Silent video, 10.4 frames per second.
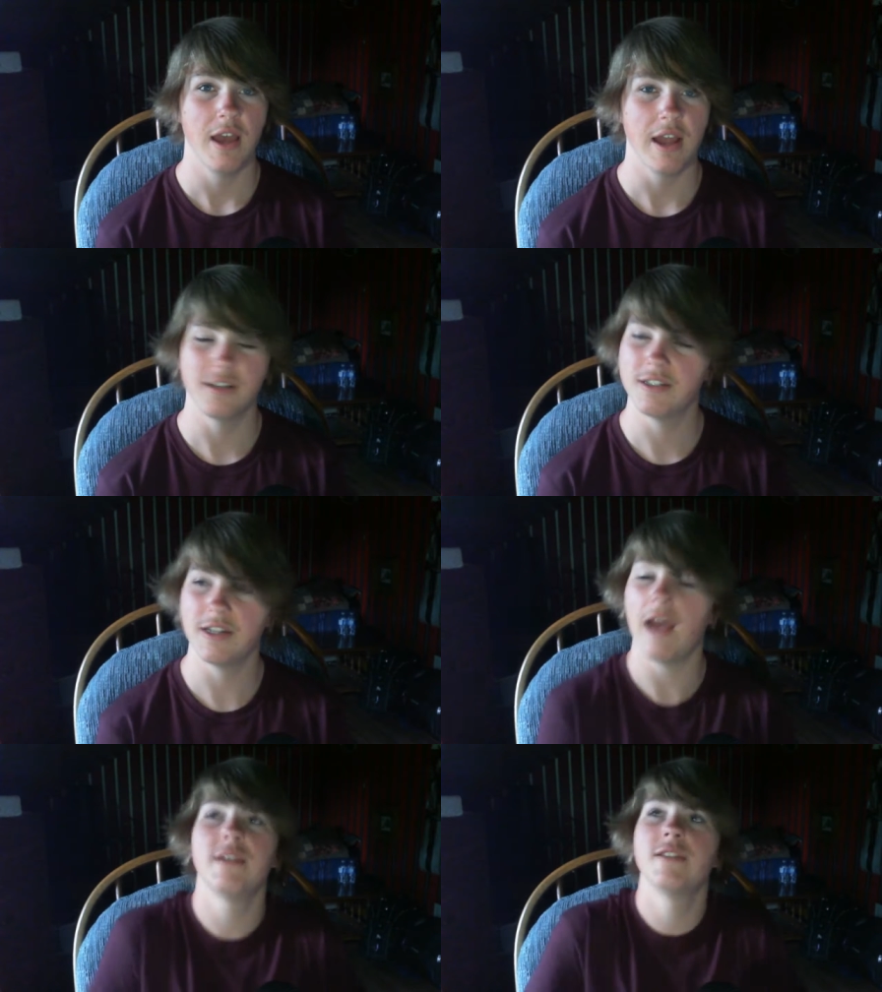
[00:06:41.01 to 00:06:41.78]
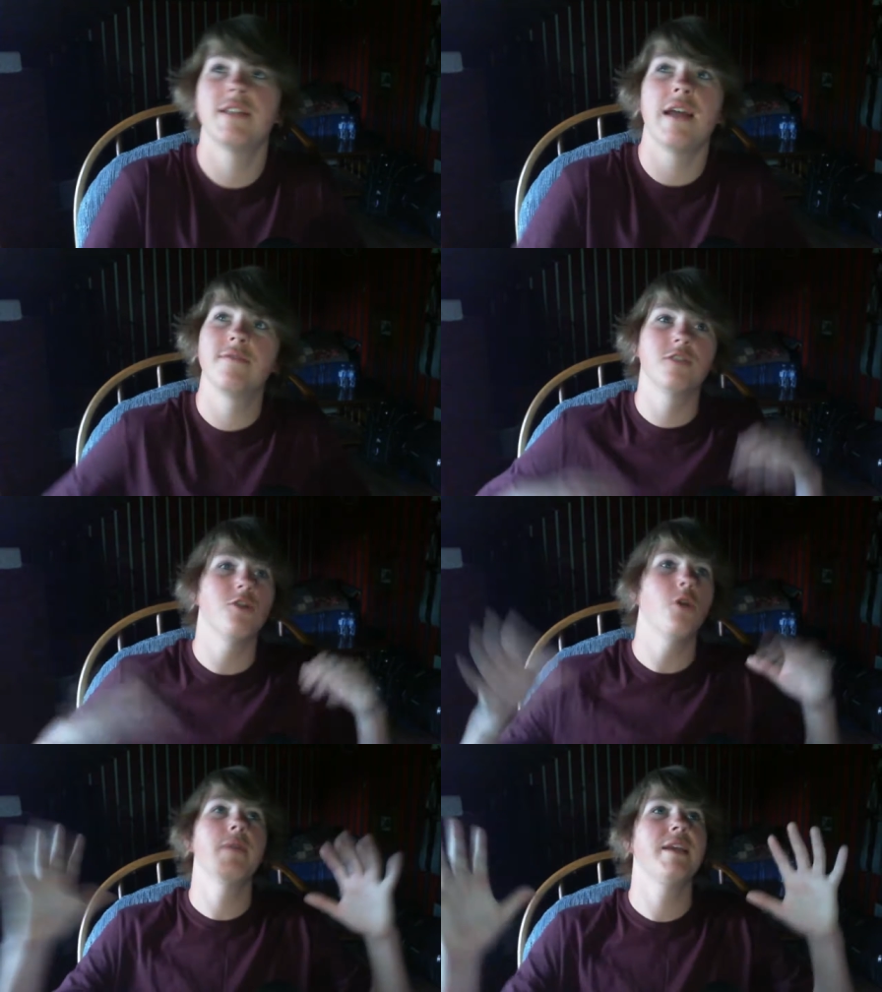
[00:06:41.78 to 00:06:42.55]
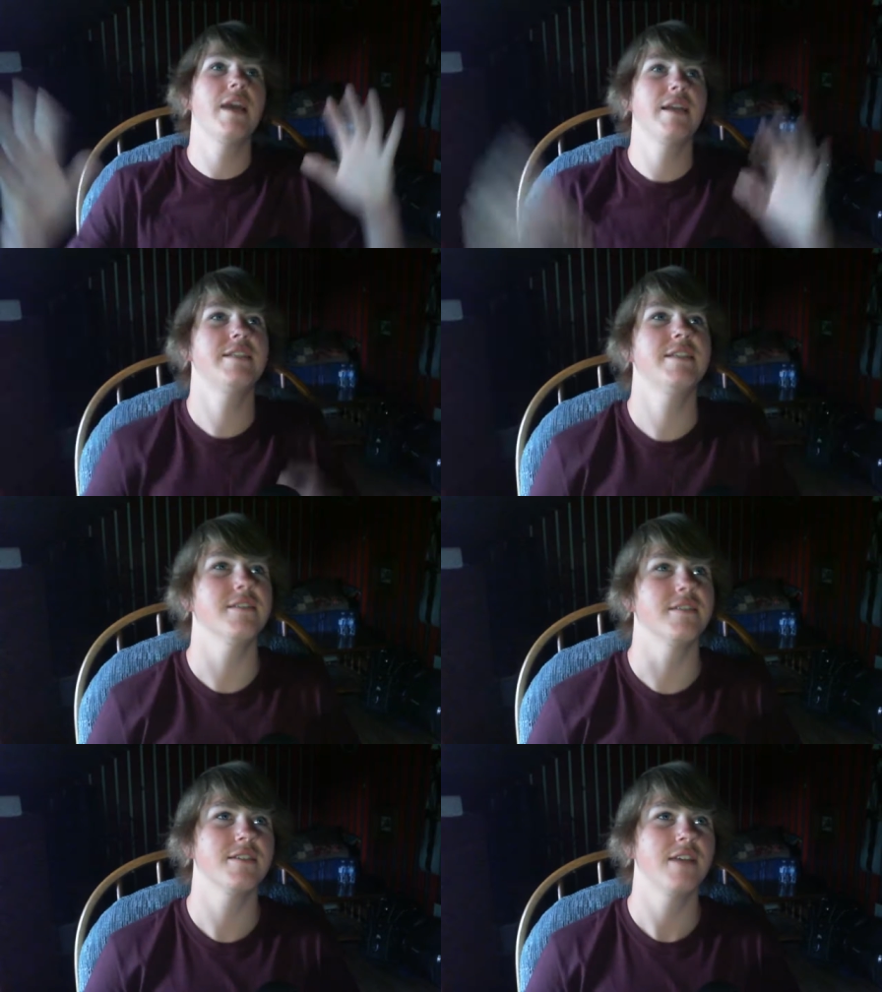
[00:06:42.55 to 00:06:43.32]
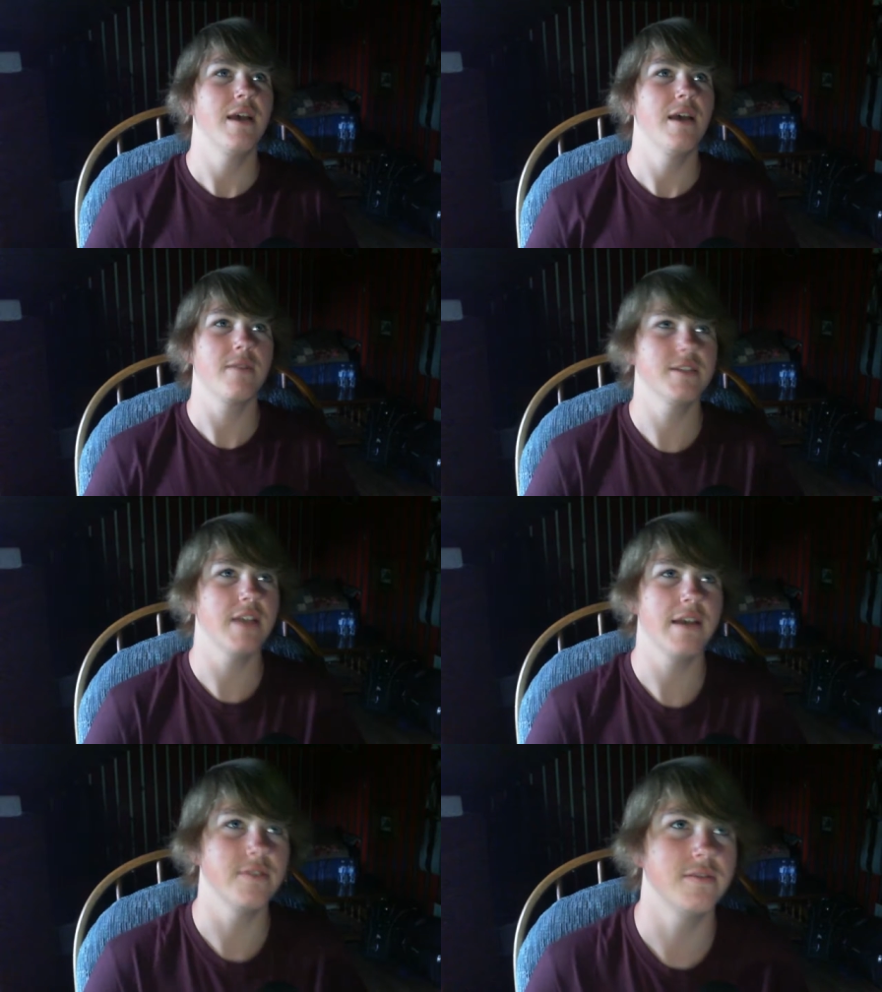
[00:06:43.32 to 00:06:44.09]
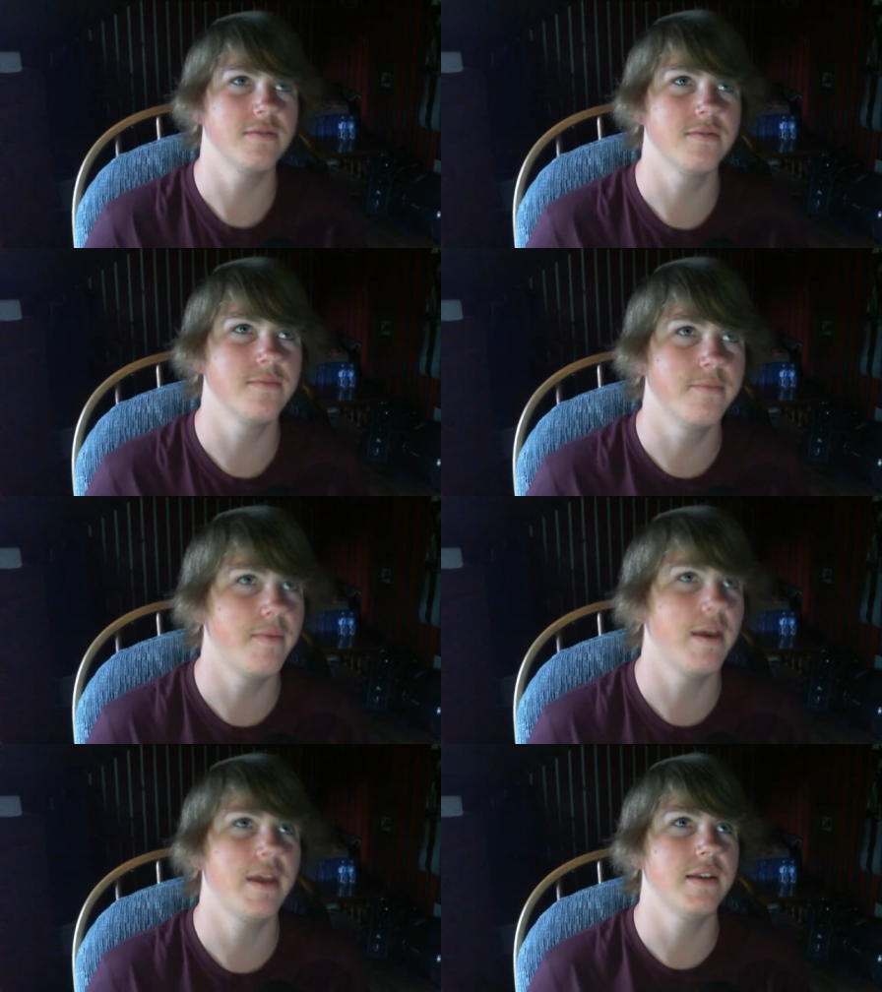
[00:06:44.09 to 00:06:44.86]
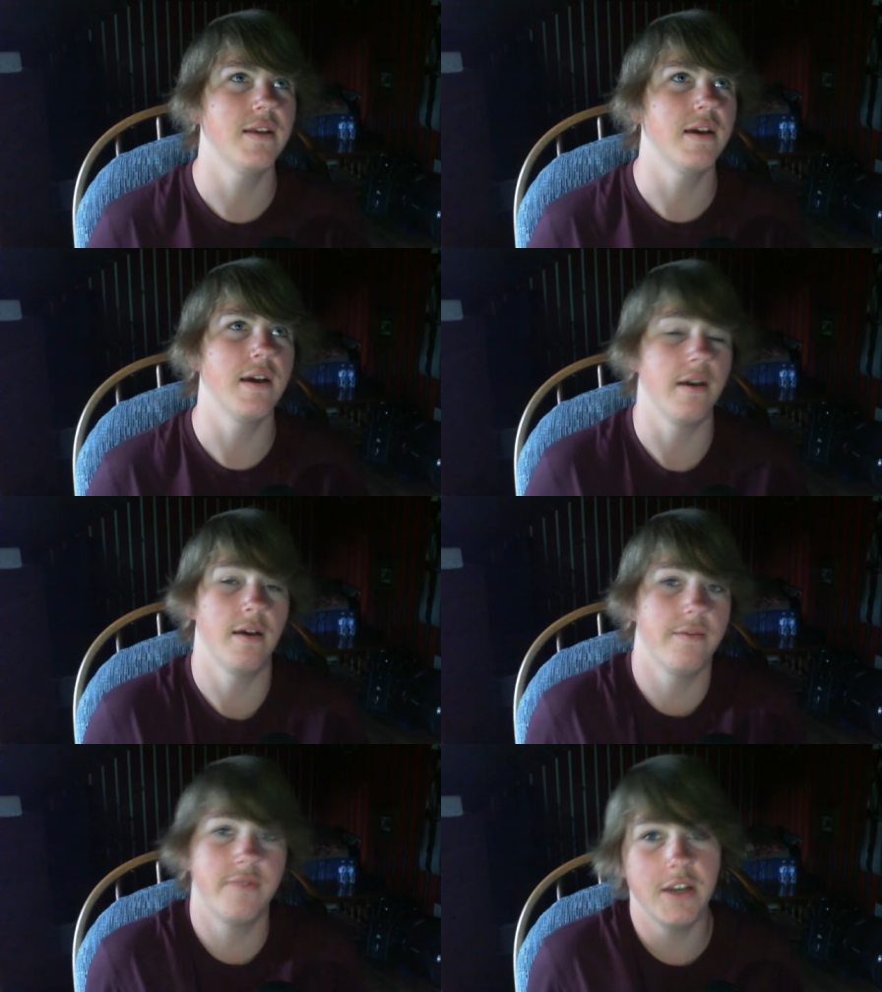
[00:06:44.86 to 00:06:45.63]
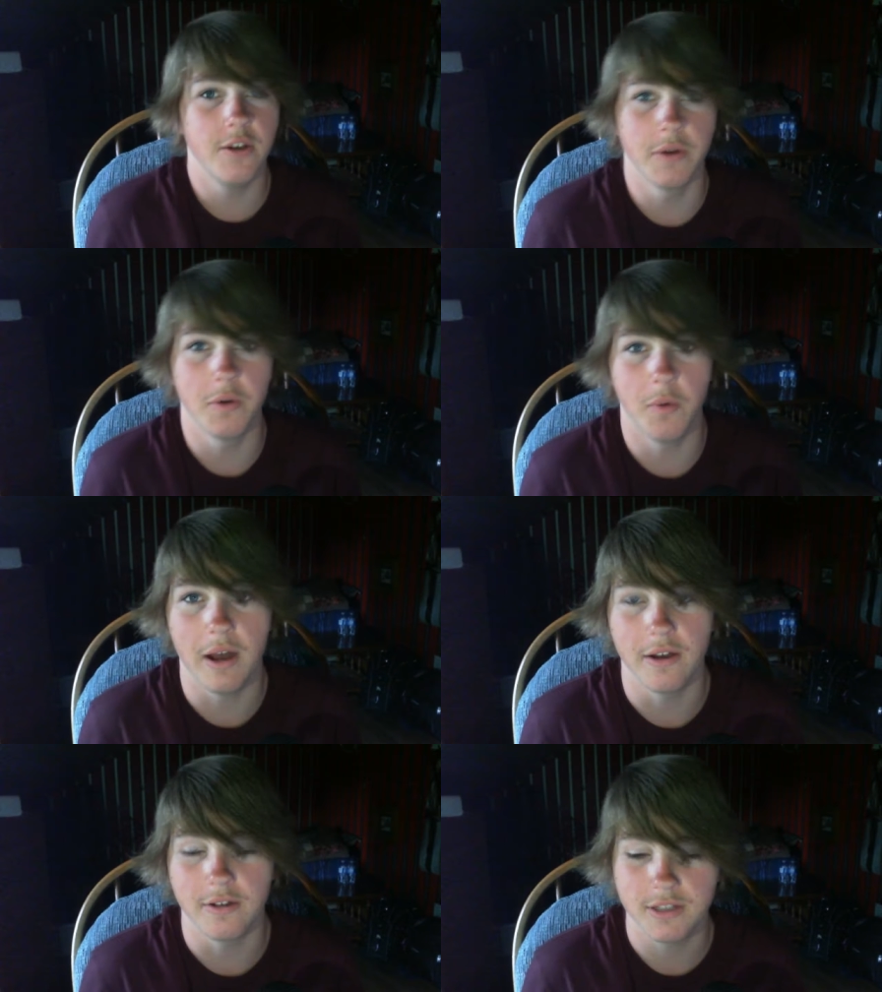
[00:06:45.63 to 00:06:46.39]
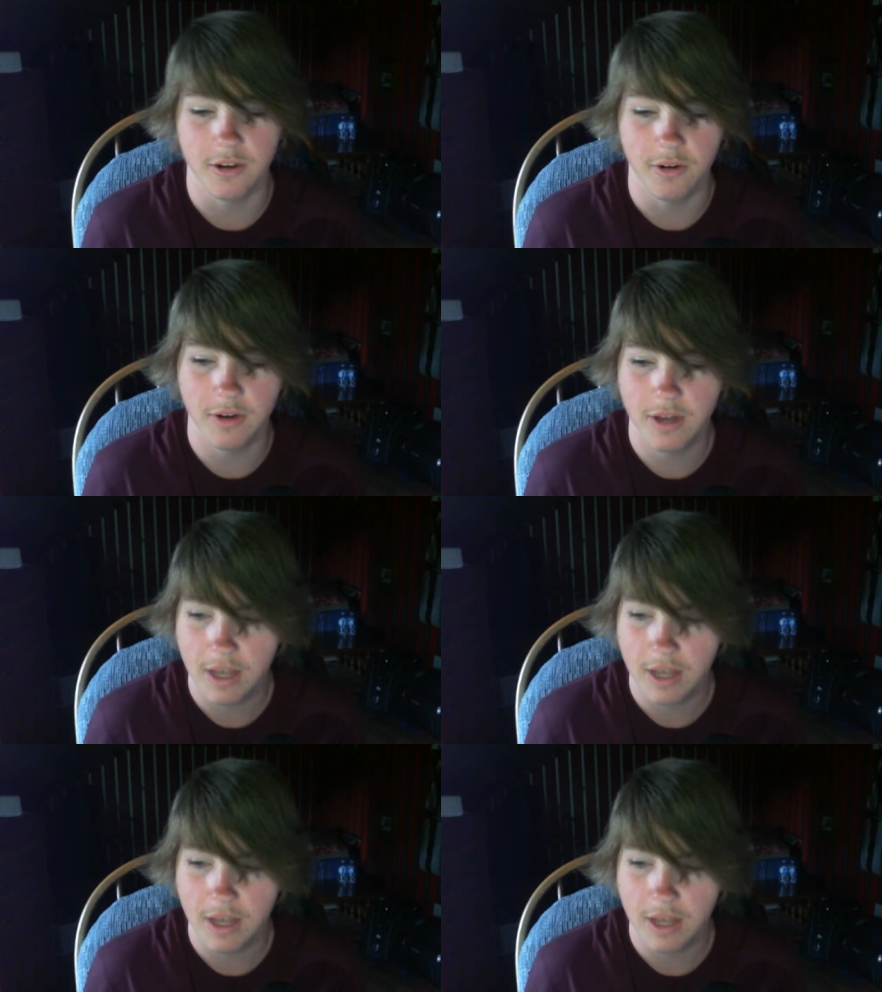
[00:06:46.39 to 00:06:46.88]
And I just have so many ideas because I haven't made a video in a while. So